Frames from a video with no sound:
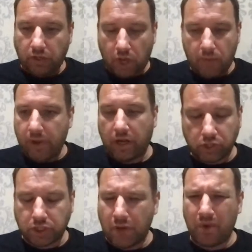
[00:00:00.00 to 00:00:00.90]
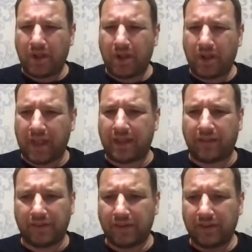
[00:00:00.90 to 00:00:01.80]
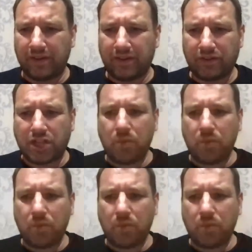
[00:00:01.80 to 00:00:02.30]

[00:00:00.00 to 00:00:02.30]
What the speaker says: you know what I mean? I just don't understand.